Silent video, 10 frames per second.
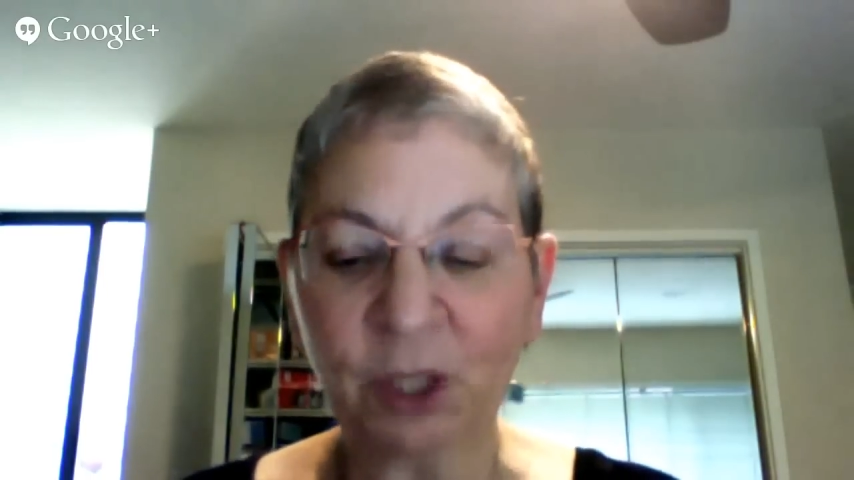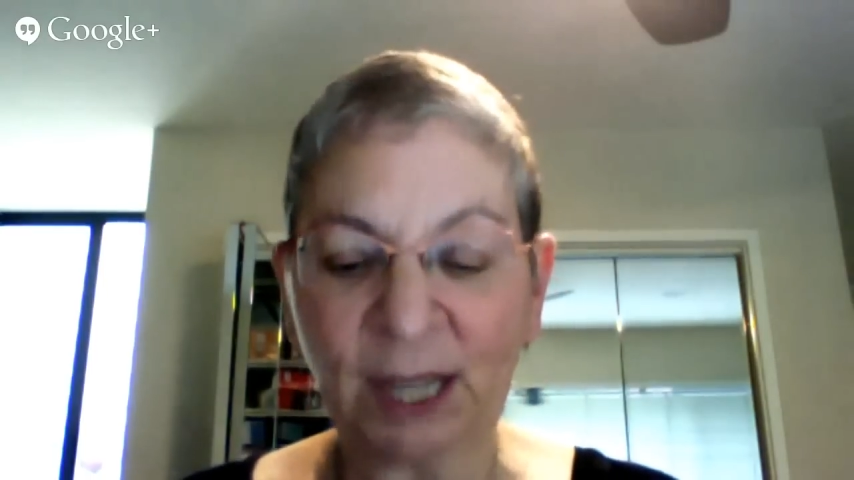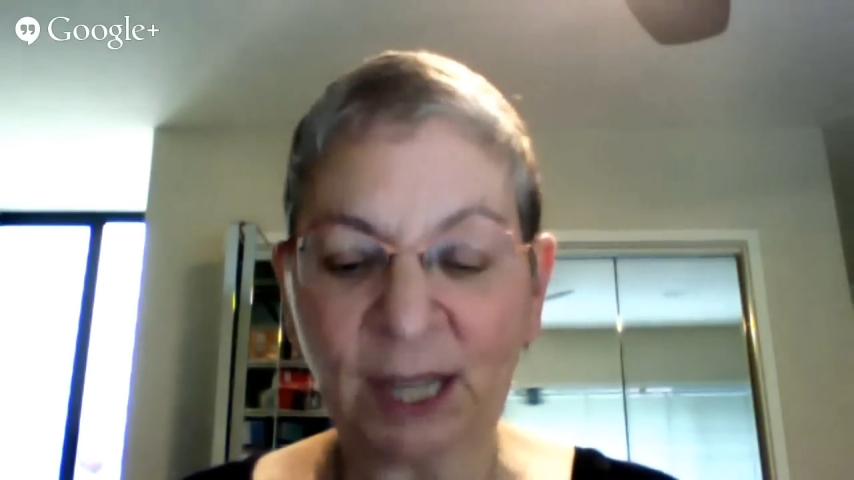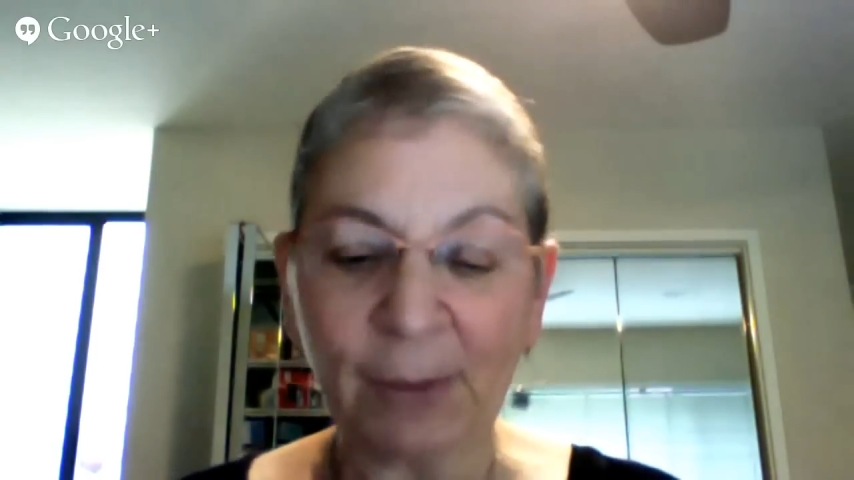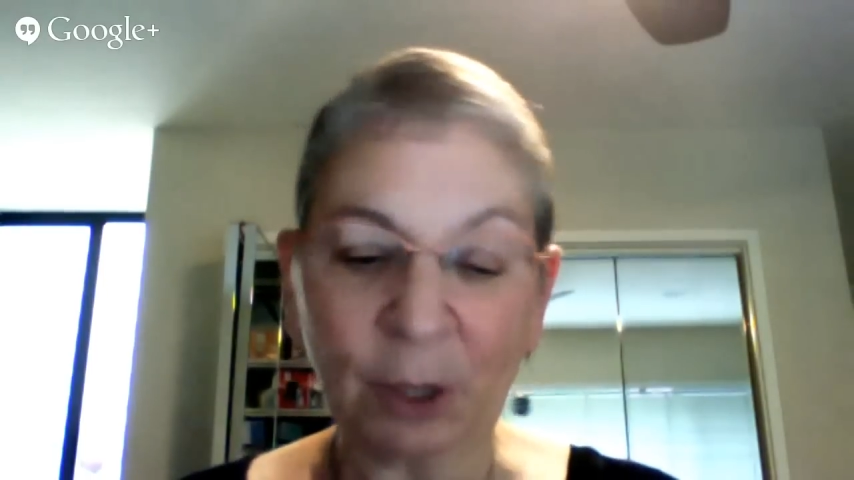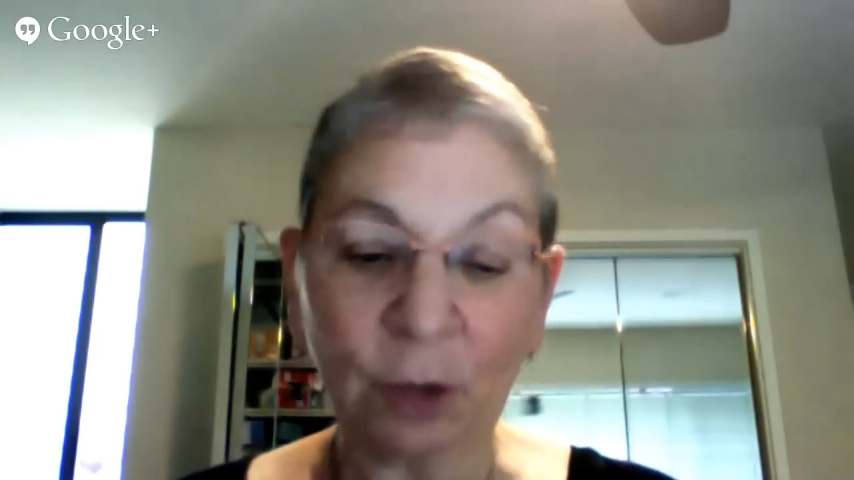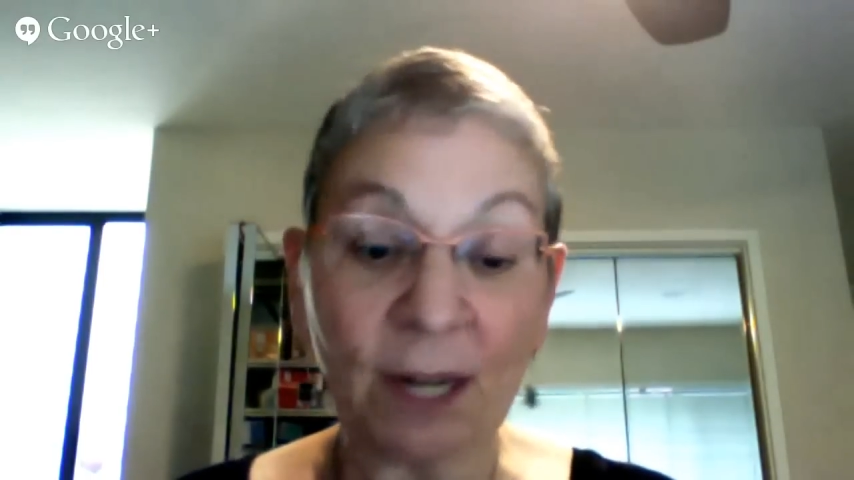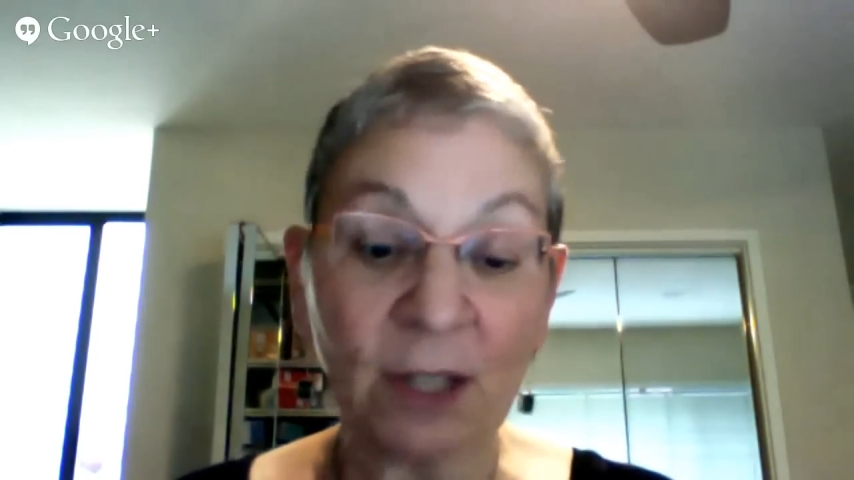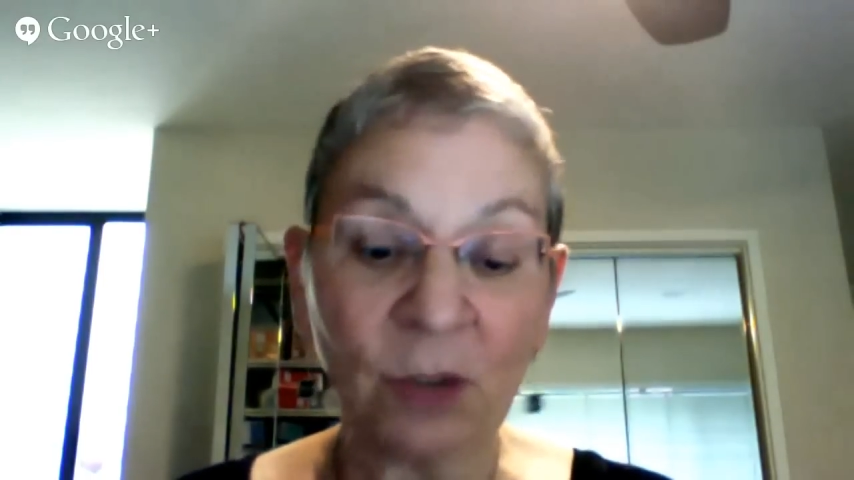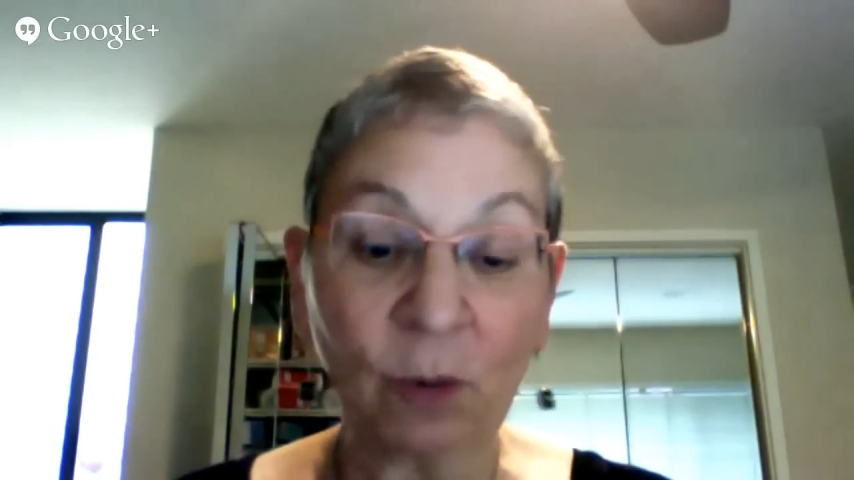a great
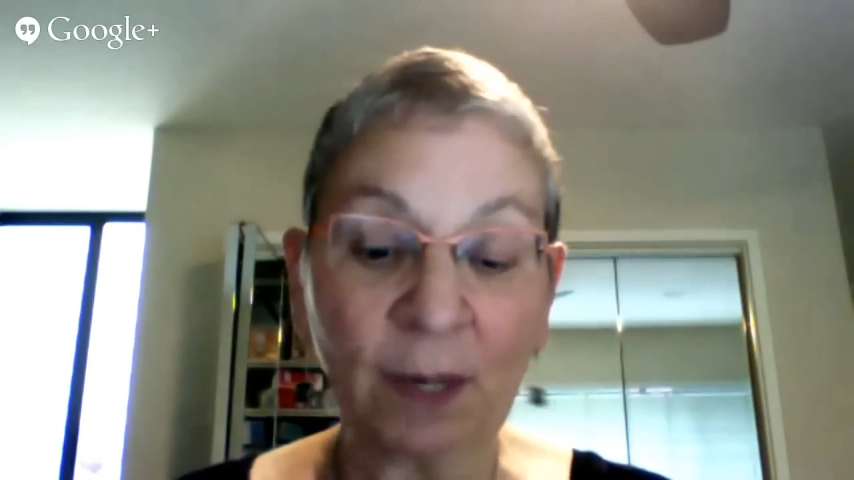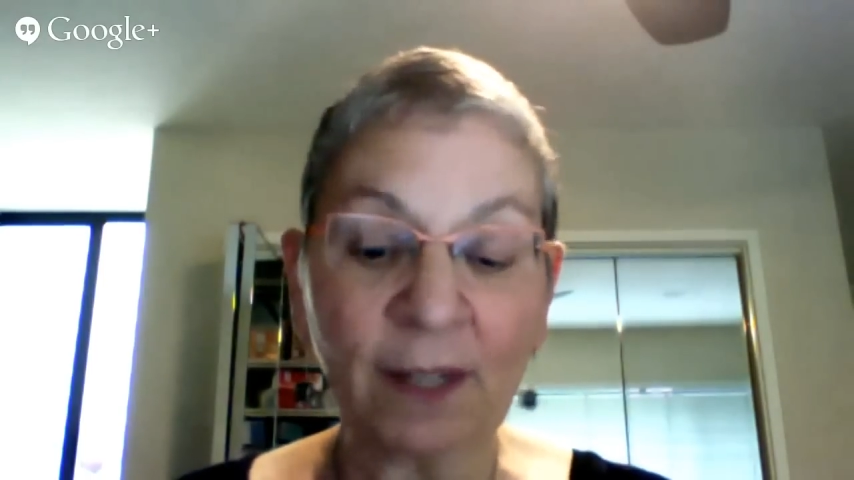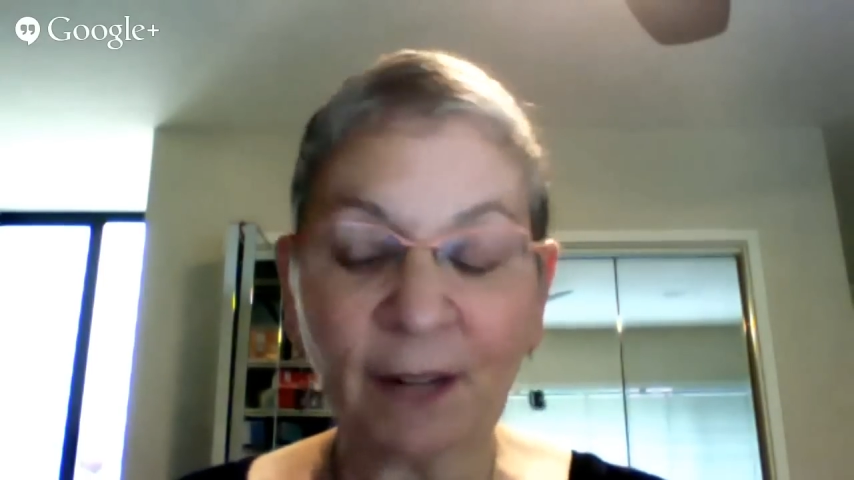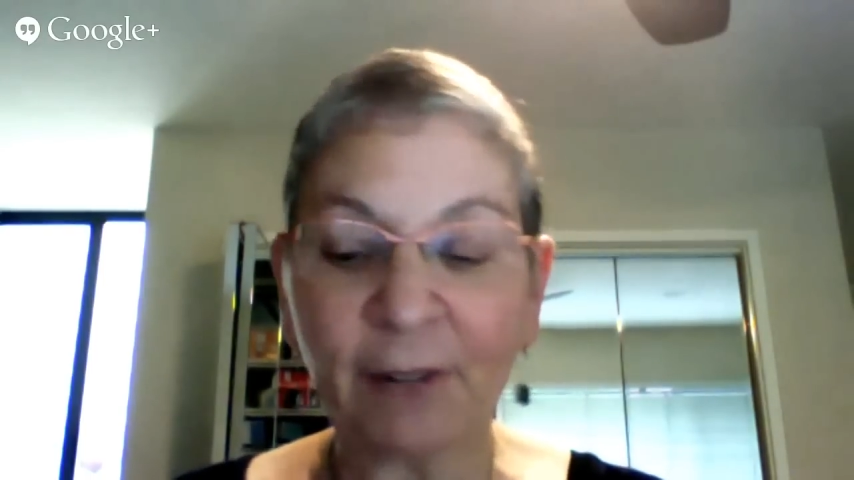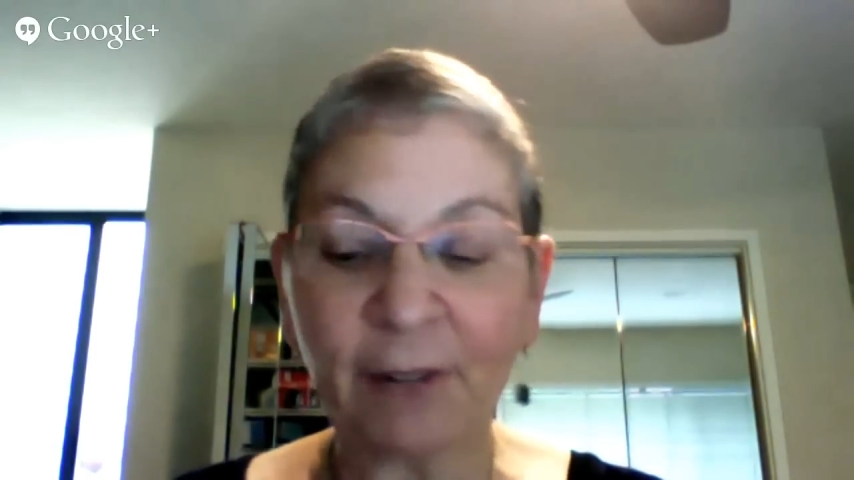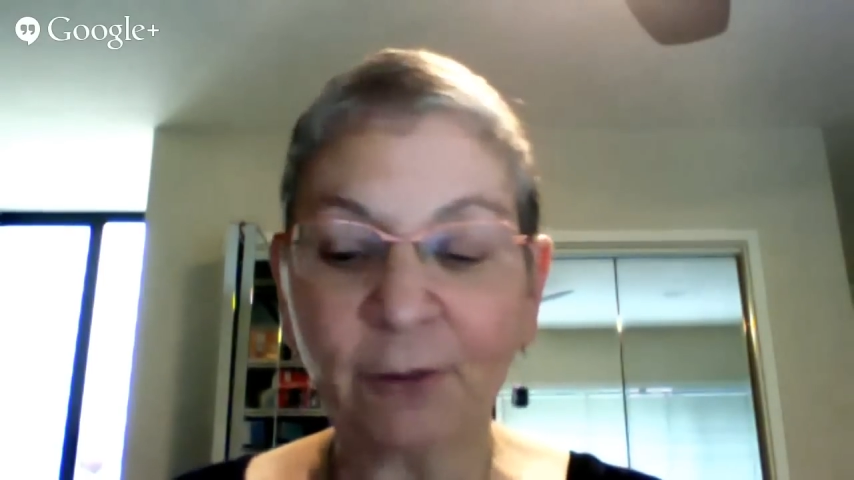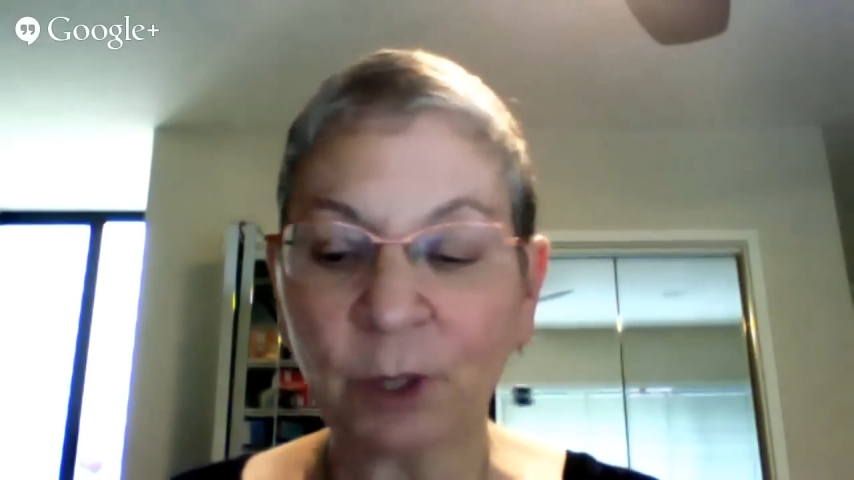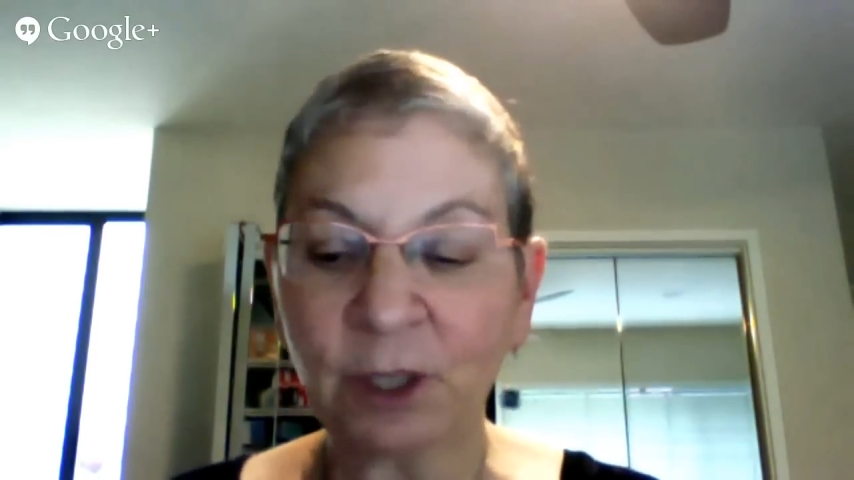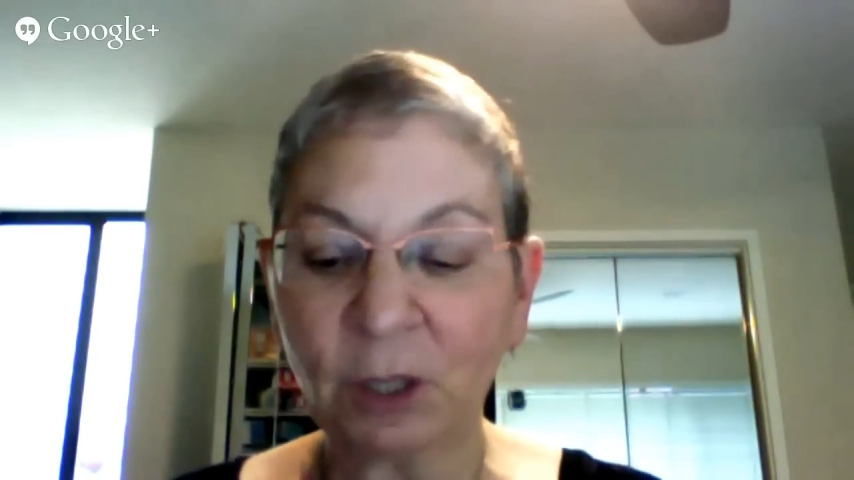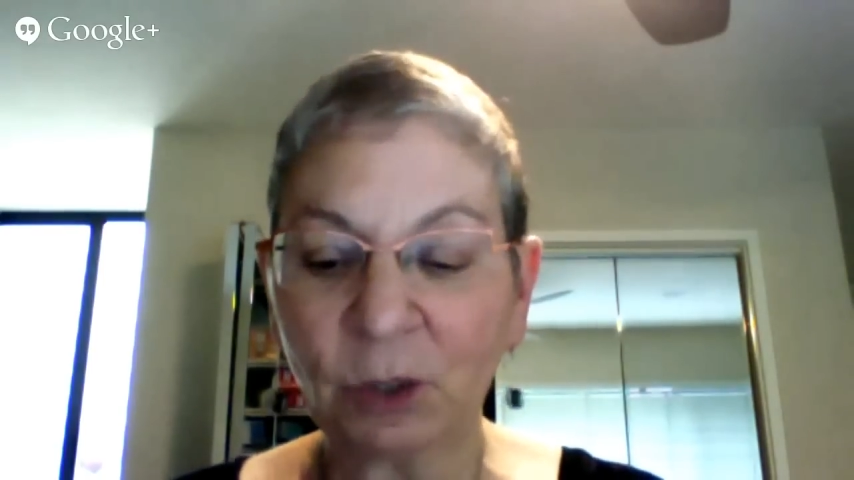25-word
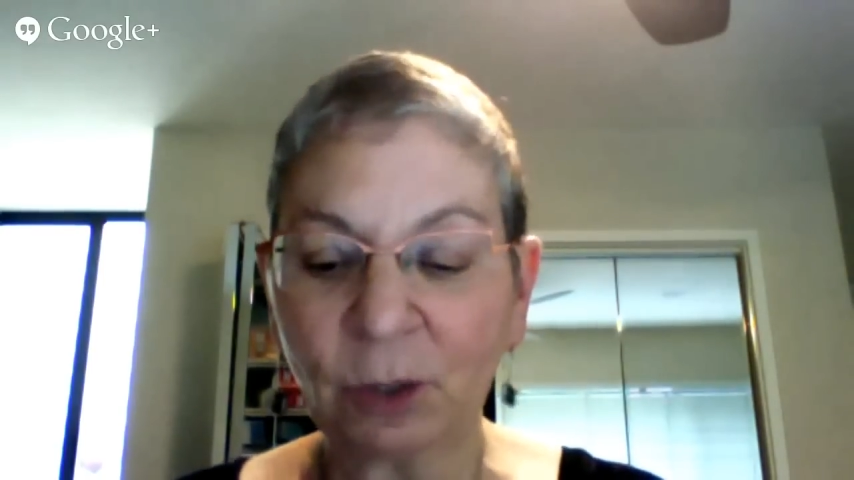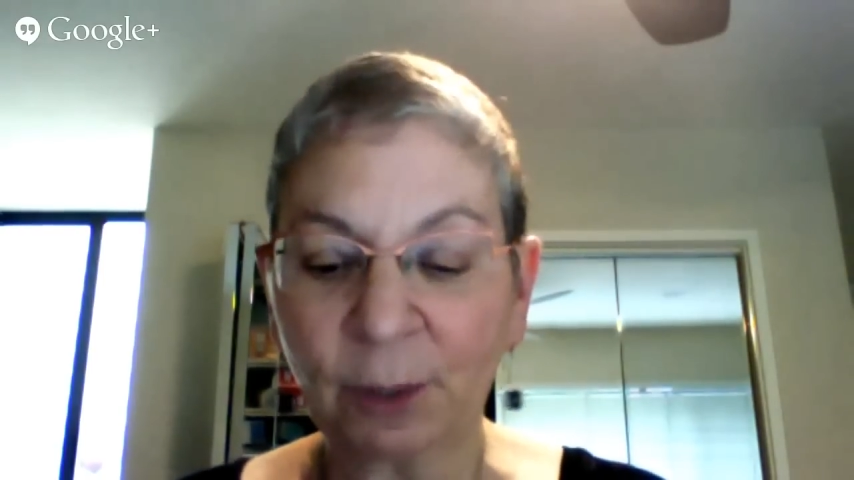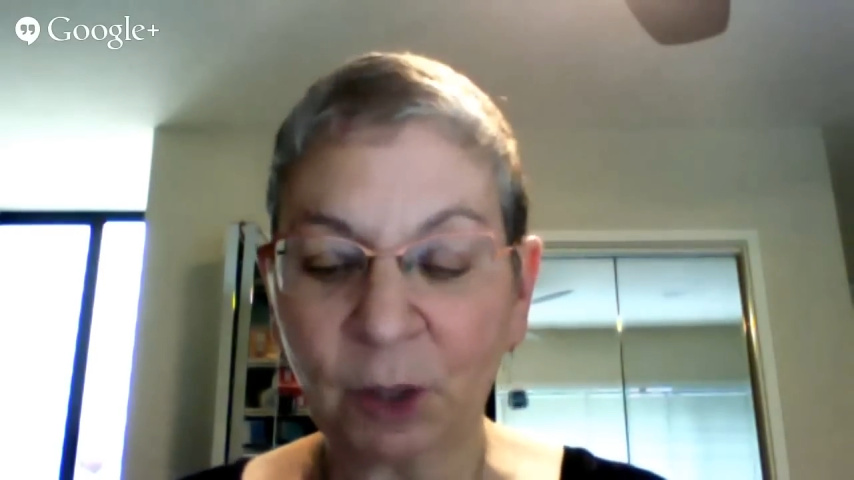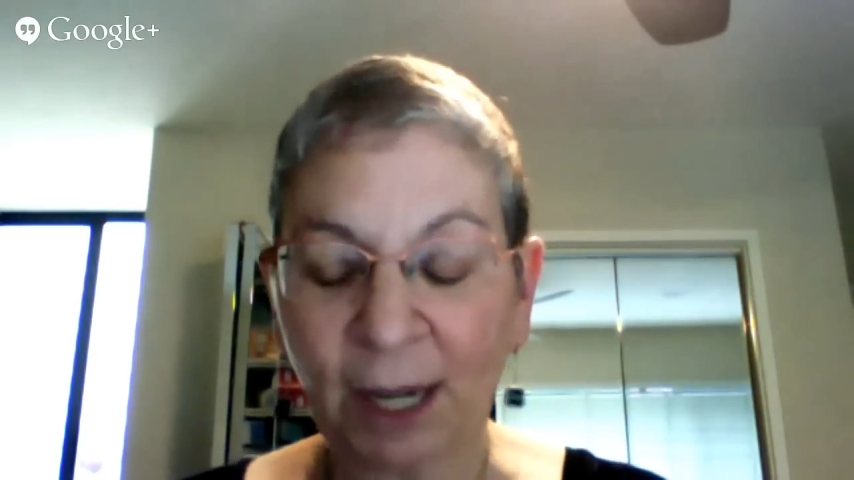description.